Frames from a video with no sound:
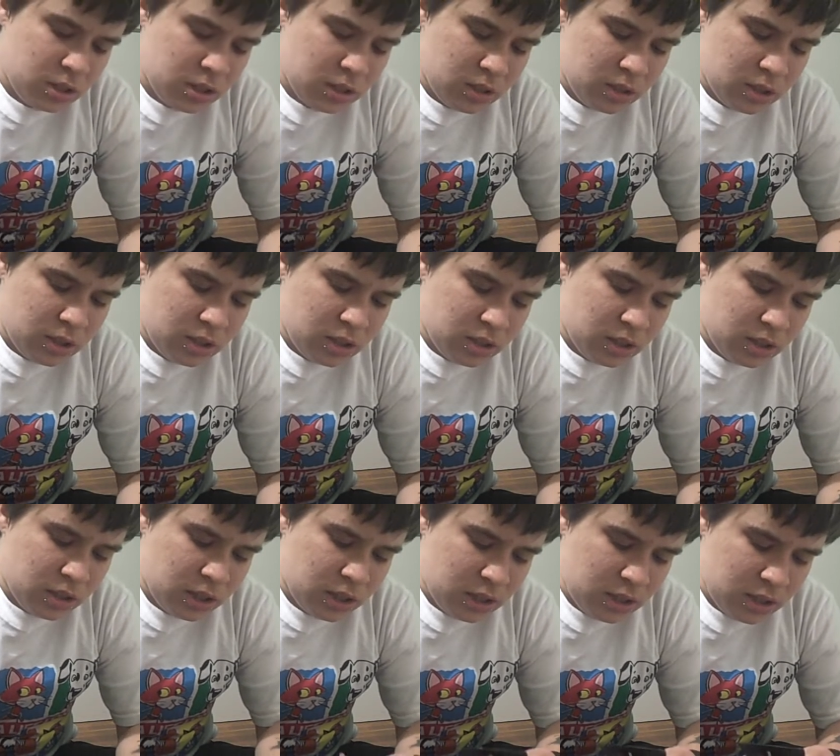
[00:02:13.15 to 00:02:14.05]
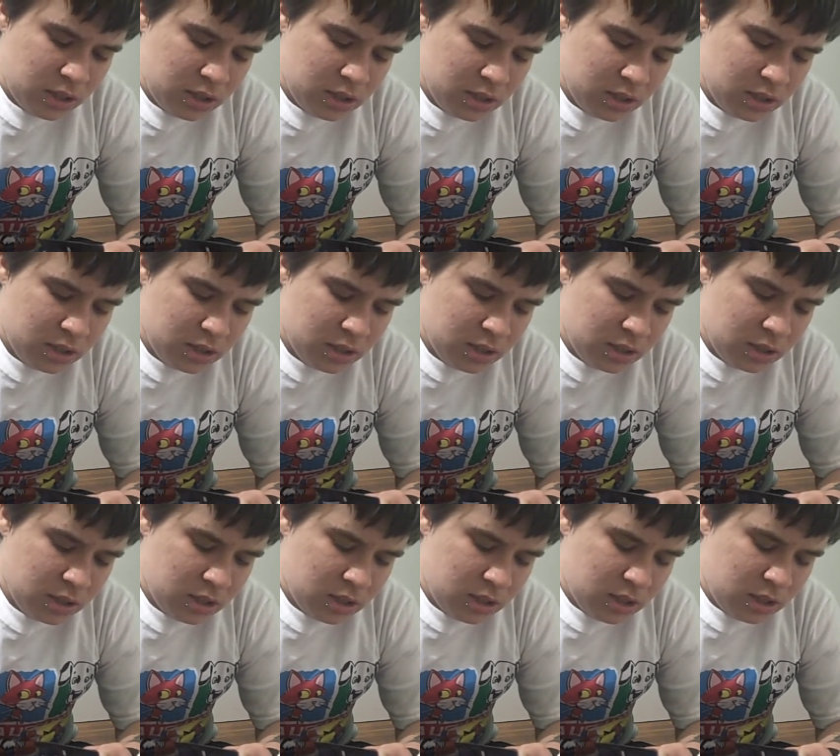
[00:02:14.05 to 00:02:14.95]
And then, like,
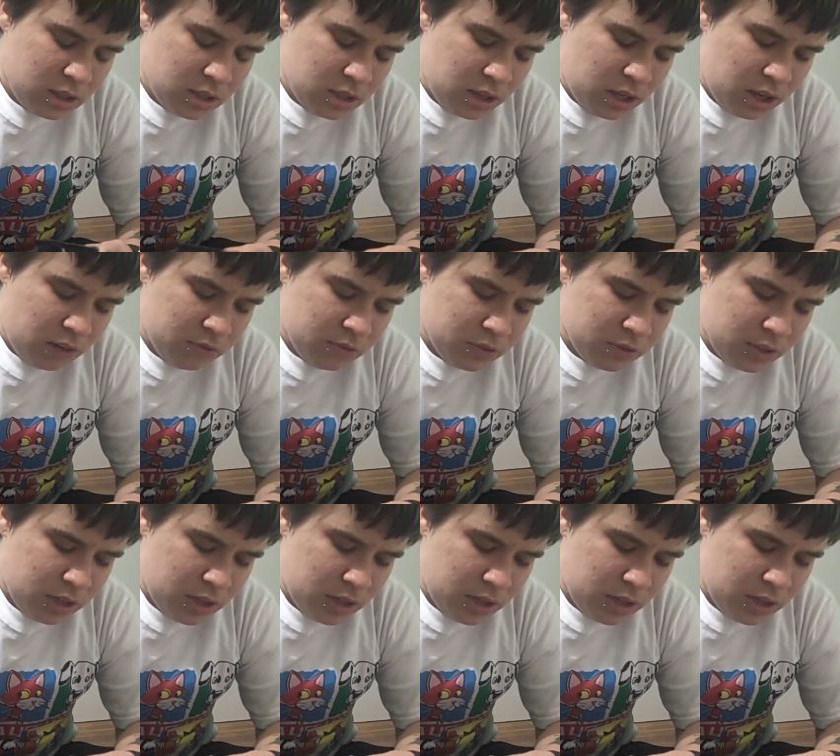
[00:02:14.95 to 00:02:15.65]
after